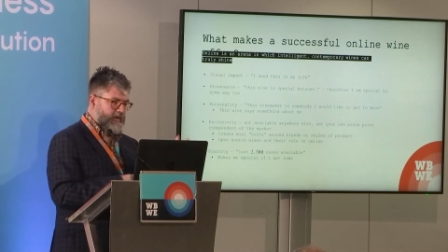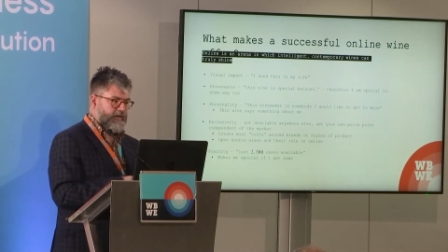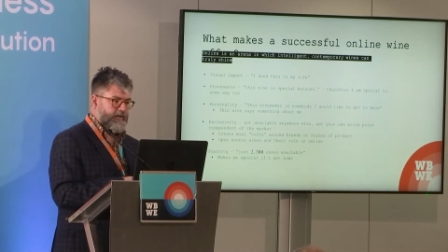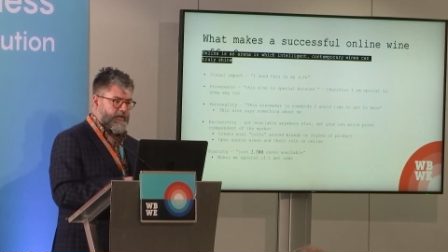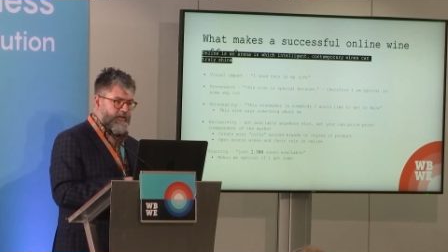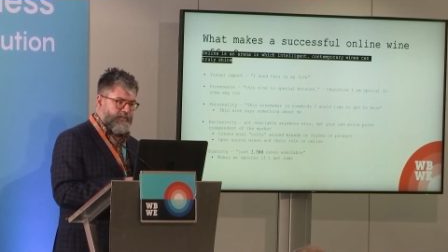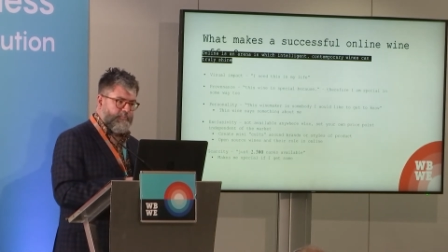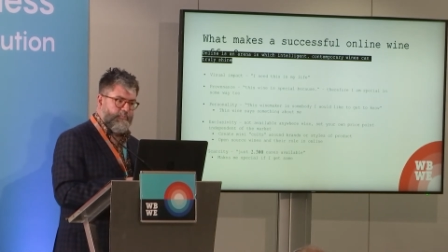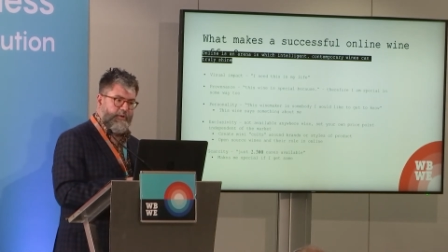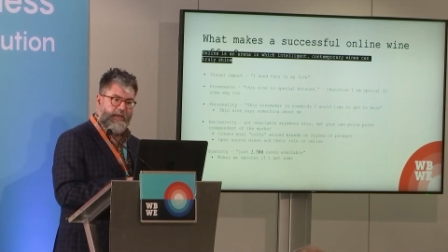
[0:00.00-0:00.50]
a
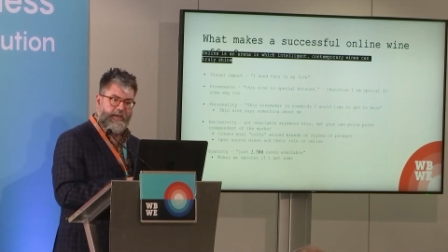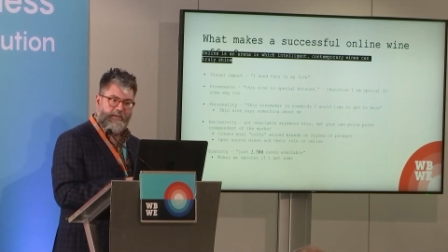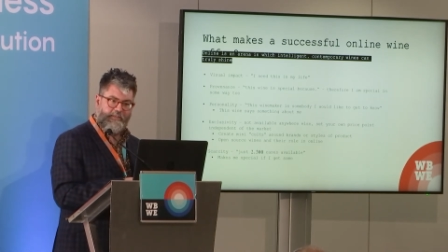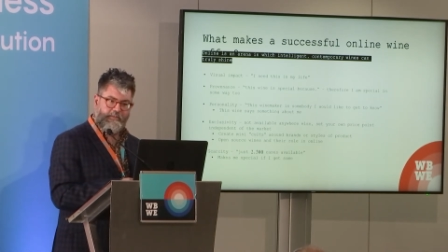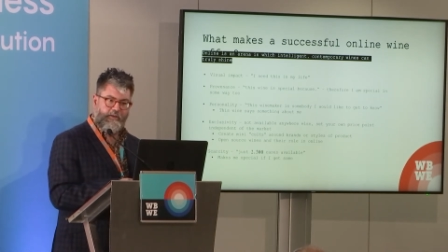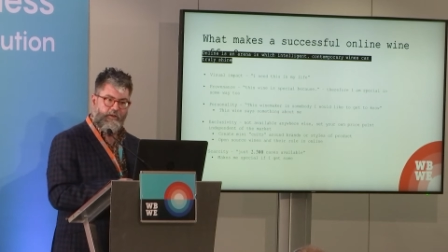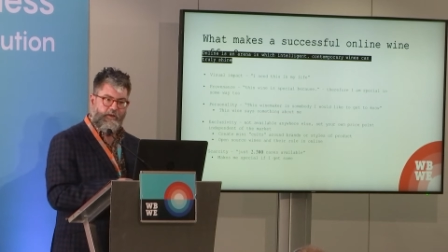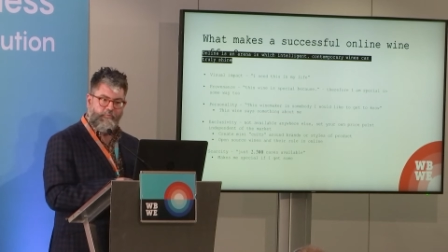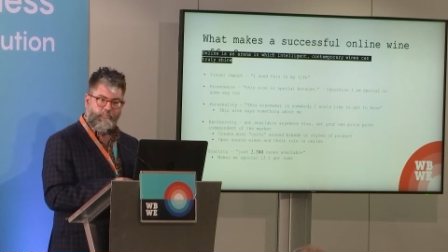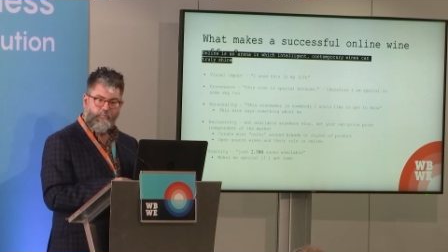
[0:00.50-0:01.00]
nice place.
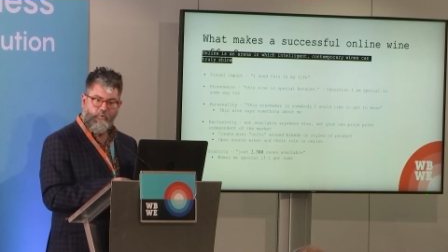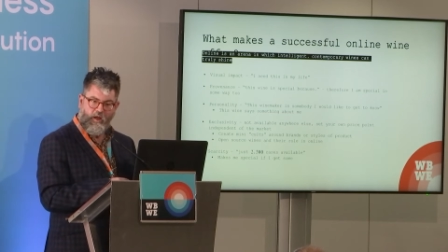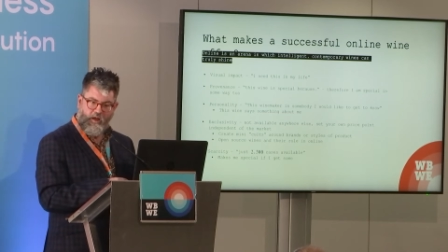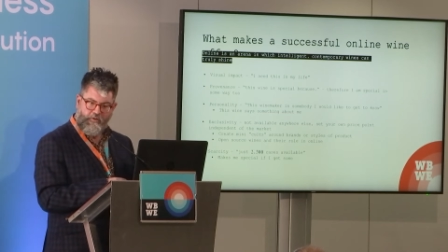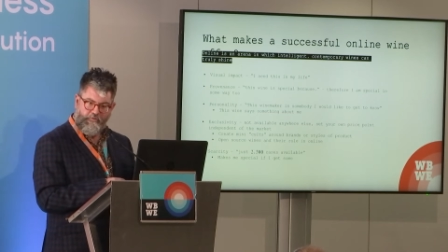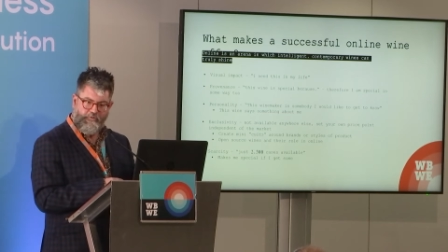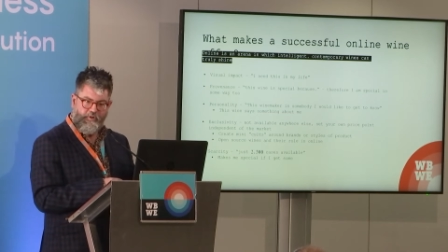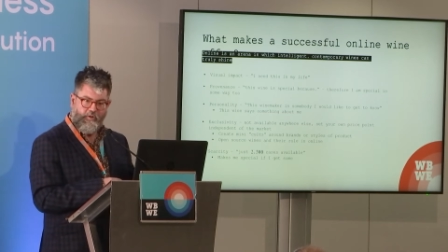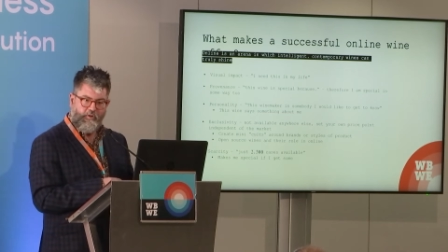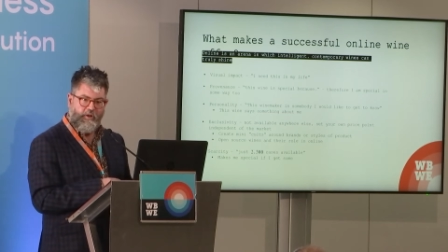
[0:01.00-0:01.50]
I,
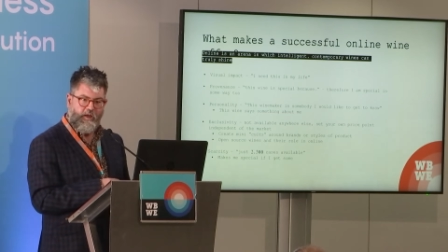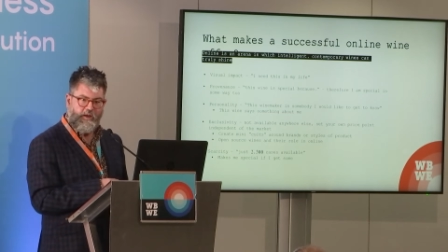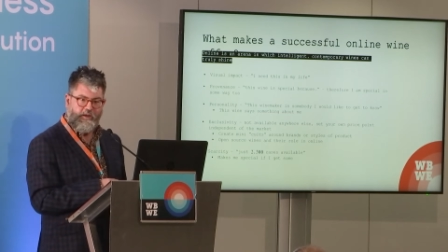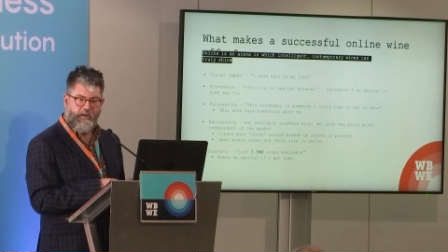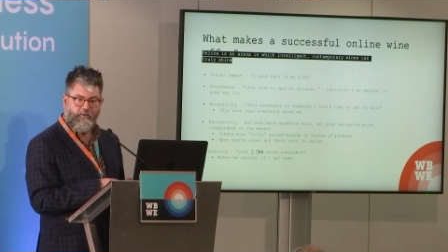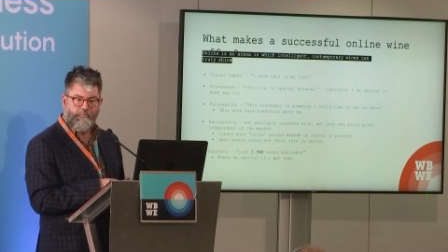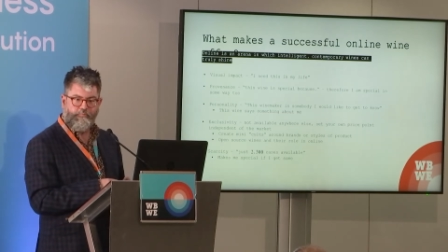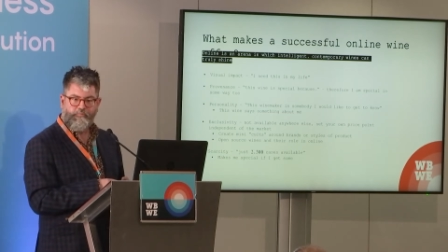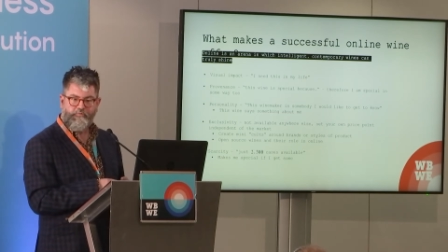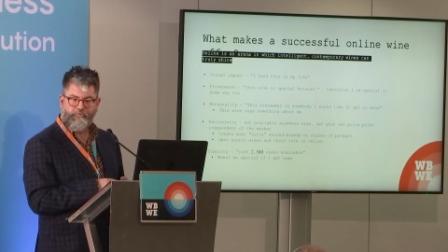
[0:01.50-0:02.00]
I feel like
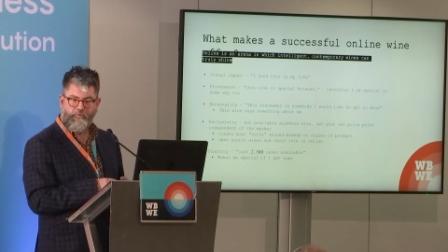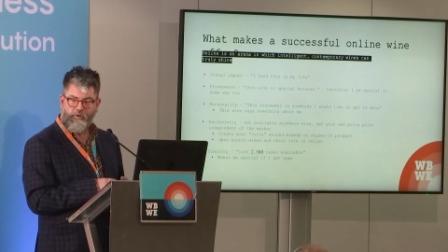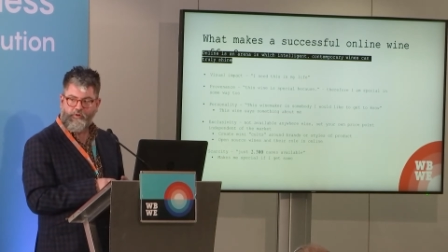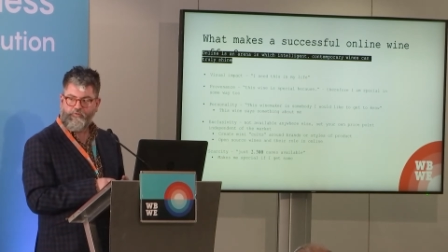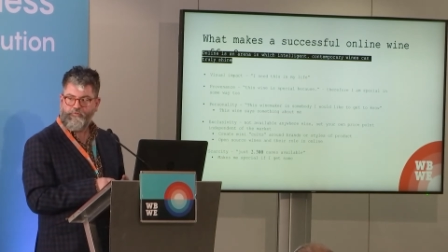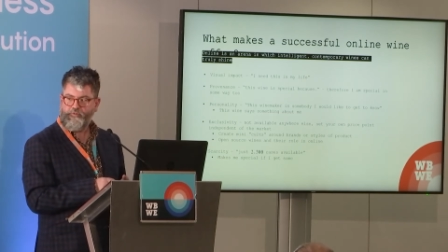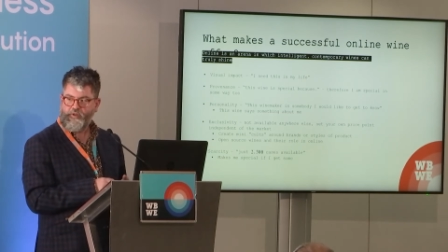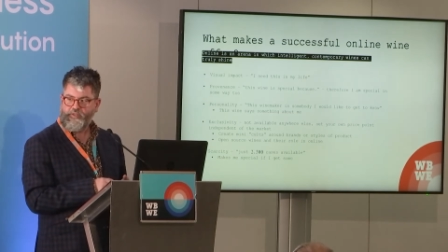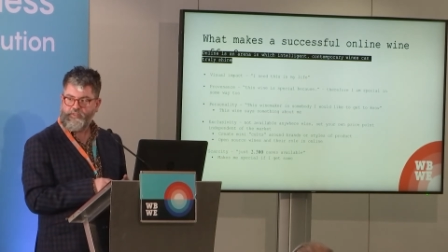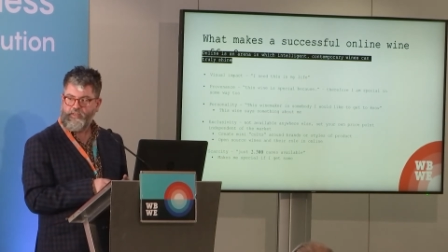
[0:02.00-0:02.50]
I could
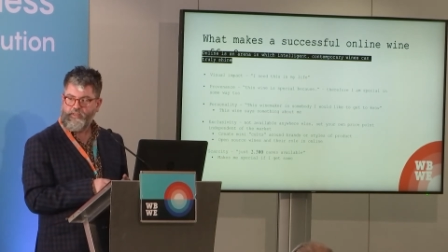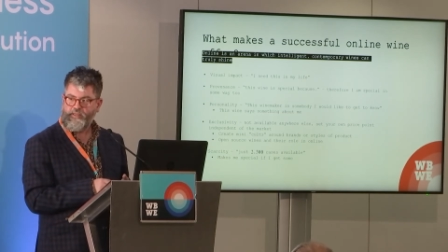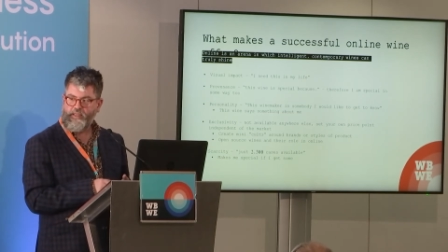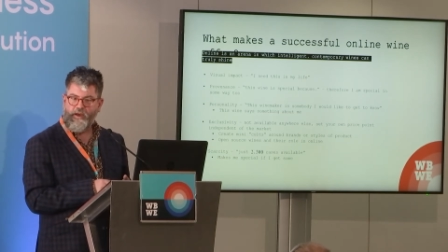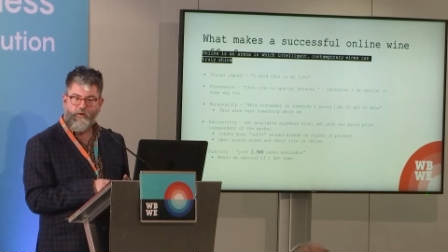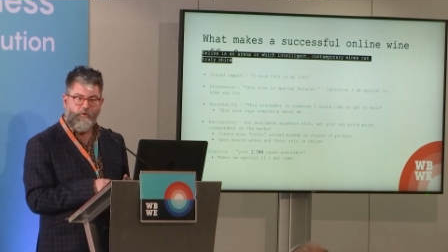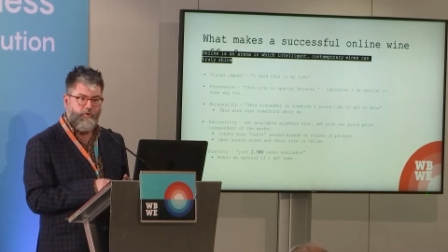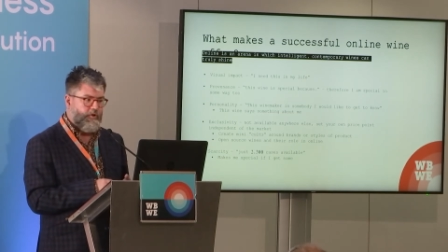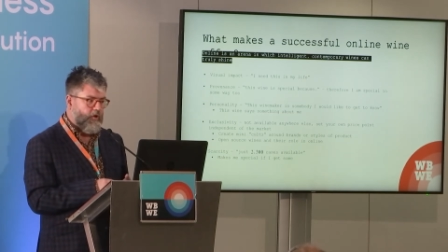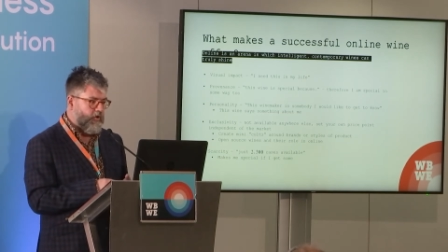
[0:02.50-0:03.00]
fit in
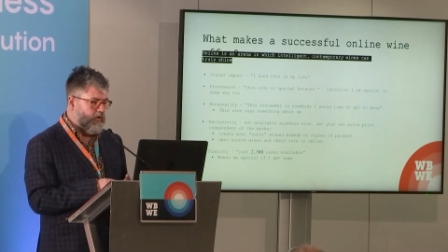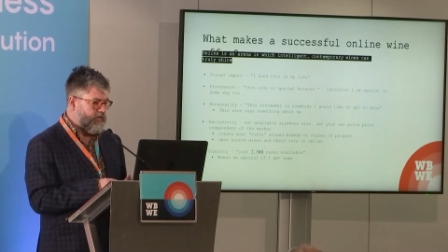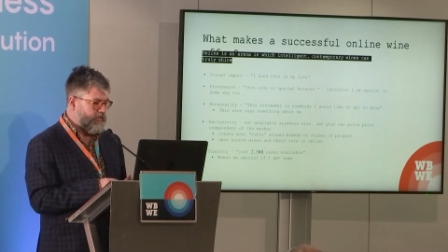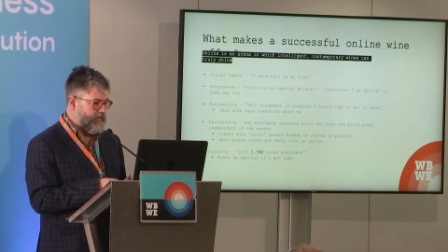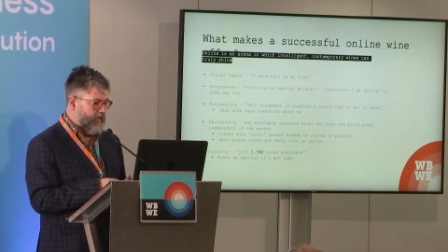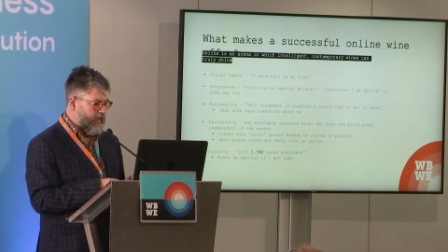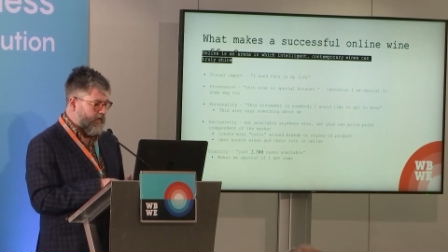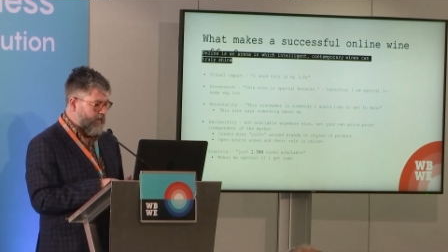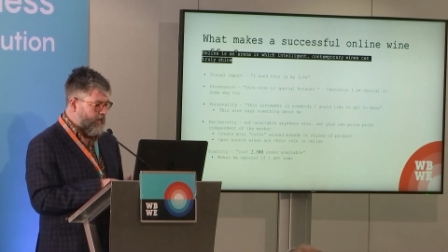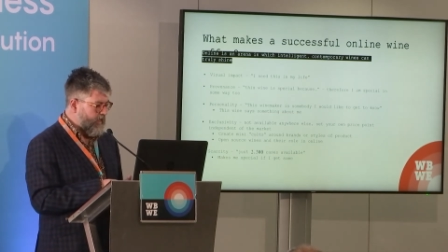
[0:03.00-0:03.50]
there on
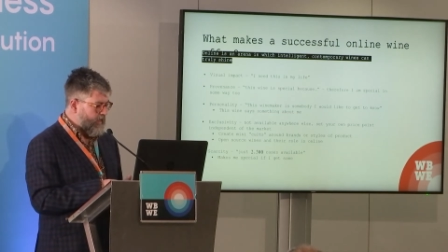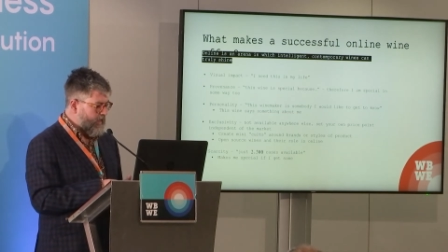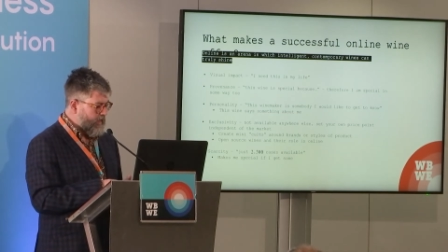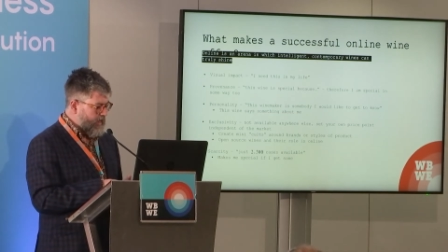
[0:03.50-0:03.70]
holiday.